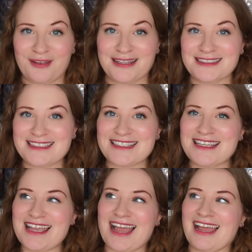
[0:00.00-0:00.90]

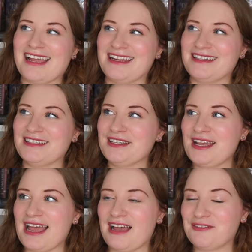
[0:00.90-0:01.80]
fantasy,
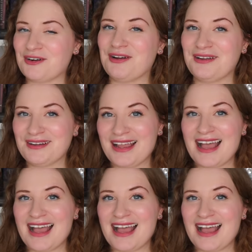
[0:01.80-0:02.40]
and after